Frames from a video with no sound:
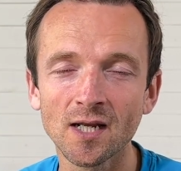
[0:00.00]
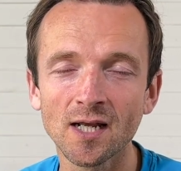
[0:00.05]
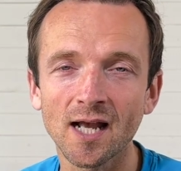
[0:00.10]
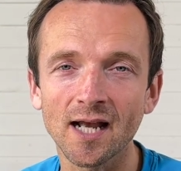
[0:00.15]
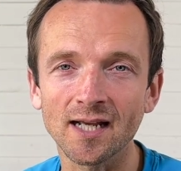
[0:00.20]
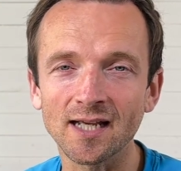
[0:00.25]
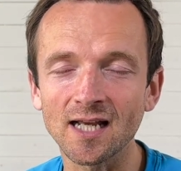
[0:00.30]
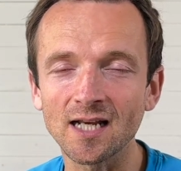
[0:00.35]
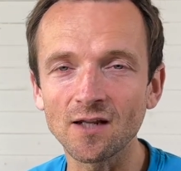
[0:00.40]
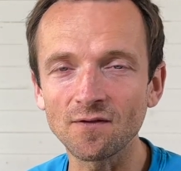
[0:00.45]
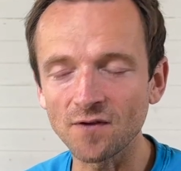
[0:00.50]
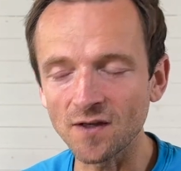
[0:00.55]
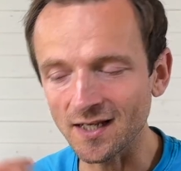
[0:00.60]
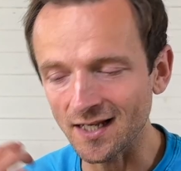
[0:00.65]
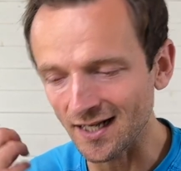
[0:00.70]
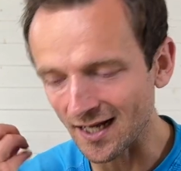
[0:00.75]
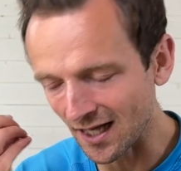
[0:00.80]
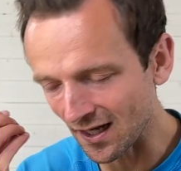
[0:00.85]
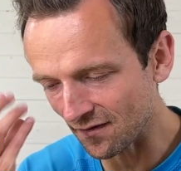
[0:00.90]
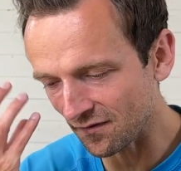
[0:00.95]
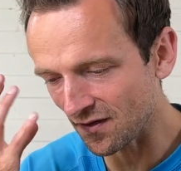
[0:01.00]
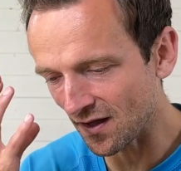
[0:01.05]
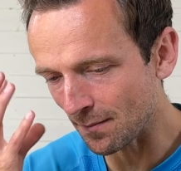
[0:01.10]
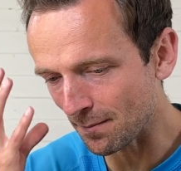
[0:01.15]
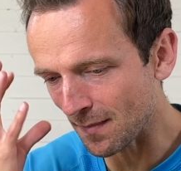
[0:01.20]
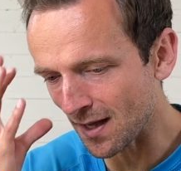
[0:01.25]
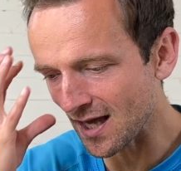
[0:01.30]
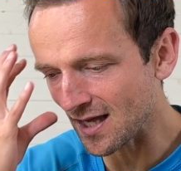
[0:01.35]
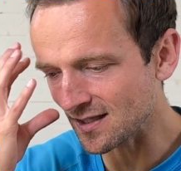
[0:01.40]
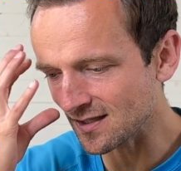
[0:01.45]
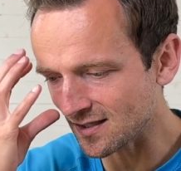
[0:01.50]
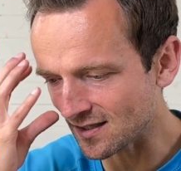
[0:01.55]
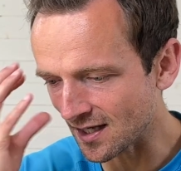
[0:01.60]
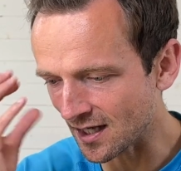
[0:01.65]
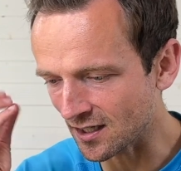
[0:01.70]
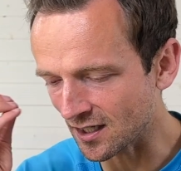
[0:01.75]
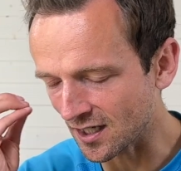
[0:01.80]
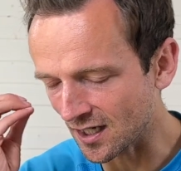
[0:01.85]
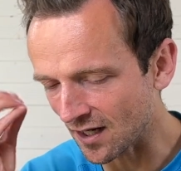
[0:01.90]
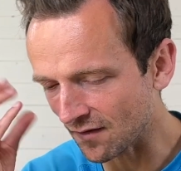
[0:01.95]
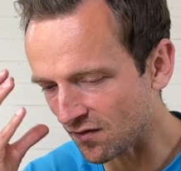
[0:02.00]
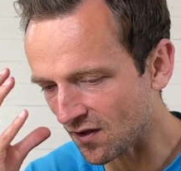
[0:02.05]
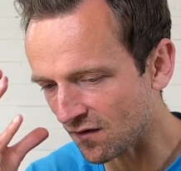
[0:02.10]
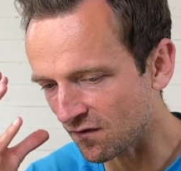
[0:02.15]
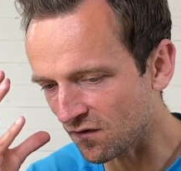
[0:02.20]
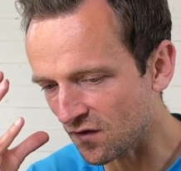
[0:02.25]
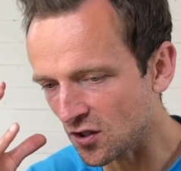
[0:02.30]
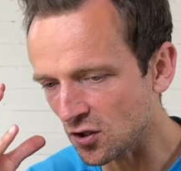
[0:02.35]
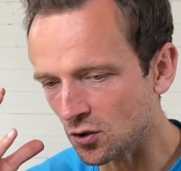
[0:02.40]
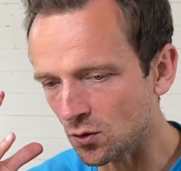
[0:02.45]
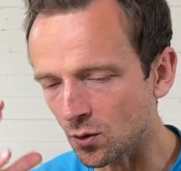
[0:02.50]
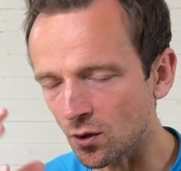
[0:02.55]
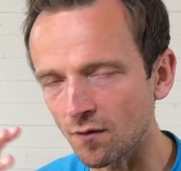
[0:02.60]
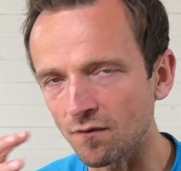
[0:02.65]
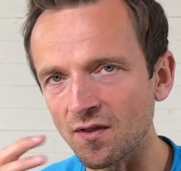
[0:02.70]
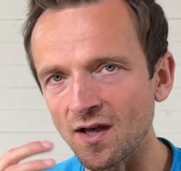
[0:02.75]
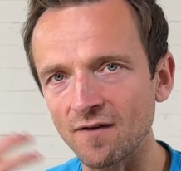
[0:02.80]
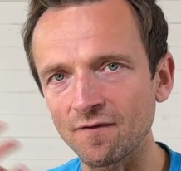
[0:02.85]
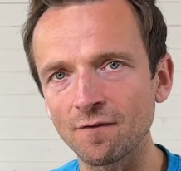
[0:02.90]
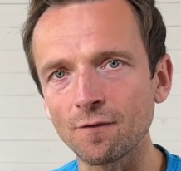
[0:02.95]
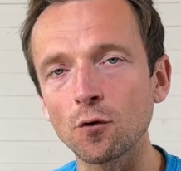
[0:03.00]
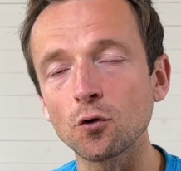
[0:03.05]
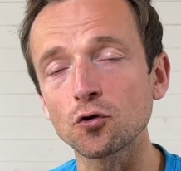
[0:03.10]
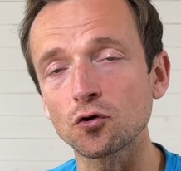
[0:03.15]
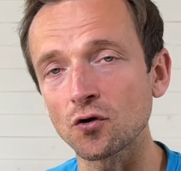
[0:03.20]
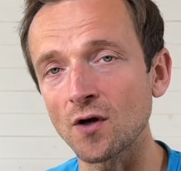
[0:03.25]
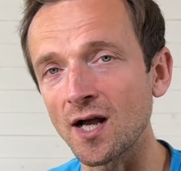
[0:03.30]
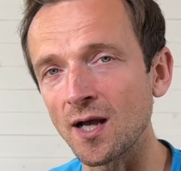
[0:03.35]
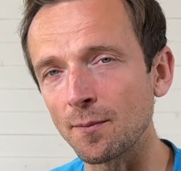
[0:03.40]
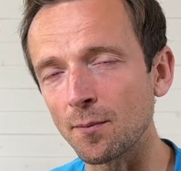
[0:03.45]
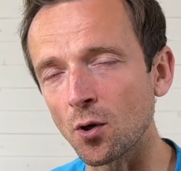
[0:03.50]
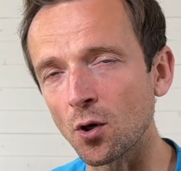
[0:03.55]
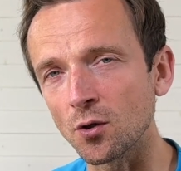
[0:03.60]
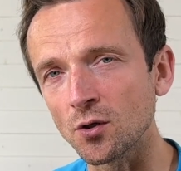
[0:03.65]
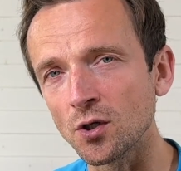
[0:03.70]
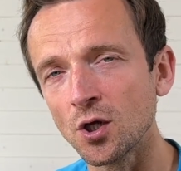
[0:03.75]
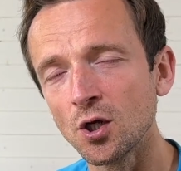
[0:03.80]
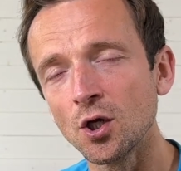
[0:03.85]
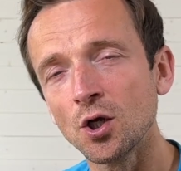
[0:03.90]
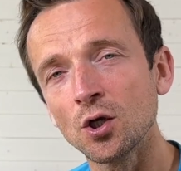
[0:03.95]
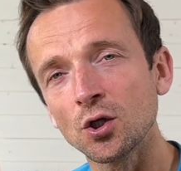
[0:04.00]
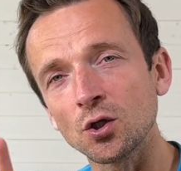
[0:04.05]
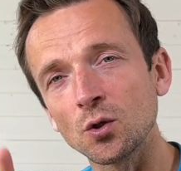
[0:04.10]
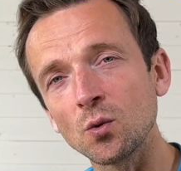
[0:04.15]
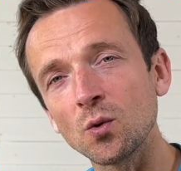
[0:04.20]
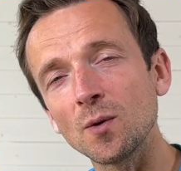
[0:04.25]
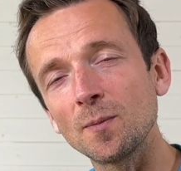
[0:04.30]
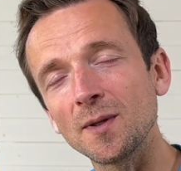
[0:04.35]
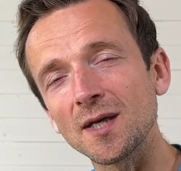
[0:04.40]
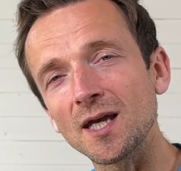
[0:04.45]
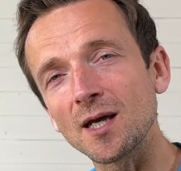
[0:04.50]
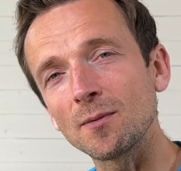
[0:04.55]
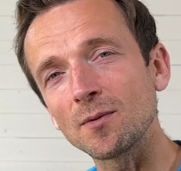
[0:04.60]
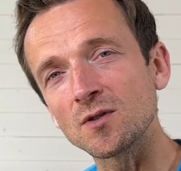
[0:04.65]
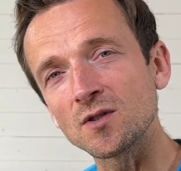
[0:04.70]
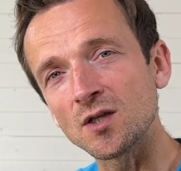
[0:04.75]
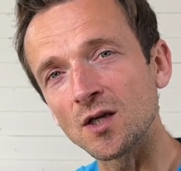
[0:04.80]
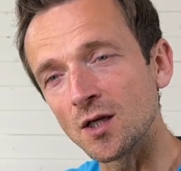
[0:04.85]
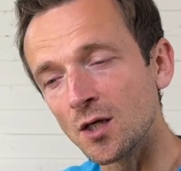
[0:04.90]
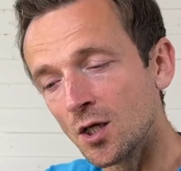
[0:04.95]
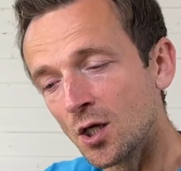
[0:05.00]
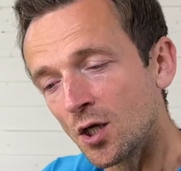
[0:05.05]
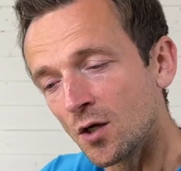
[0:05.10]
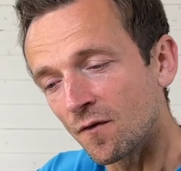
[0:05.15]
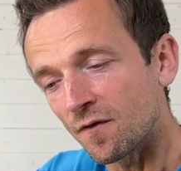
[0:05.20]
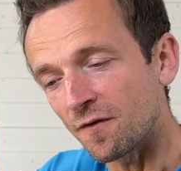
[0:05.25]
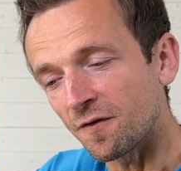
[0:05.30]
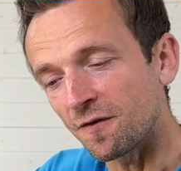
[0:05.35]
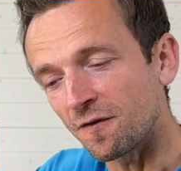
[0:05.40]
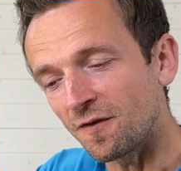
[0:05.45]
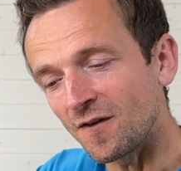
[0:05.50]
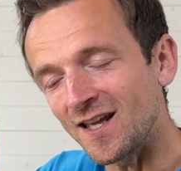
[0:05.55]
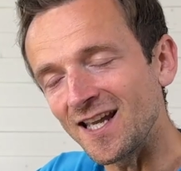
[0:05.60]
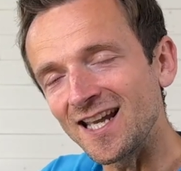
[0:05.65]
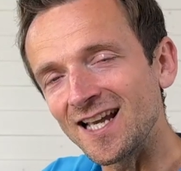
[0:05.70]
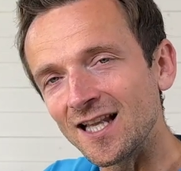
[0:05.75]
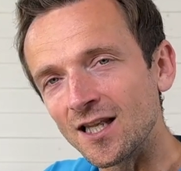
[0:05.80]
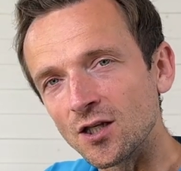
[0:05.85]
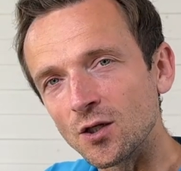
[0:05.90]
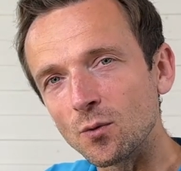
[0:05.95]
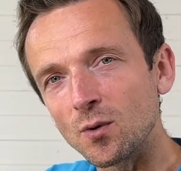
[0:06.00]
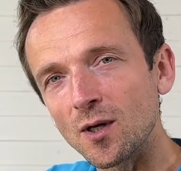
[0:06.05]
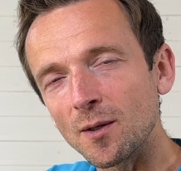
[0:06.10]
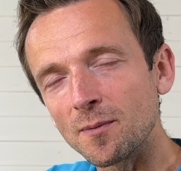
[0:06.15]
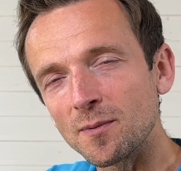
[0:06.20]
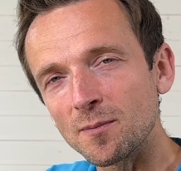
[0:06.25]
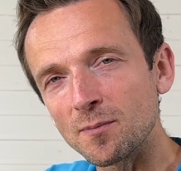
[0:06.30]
Again, if you can have that mindset and you can have that visual of that foot tripod, you will be able to feel, and you'll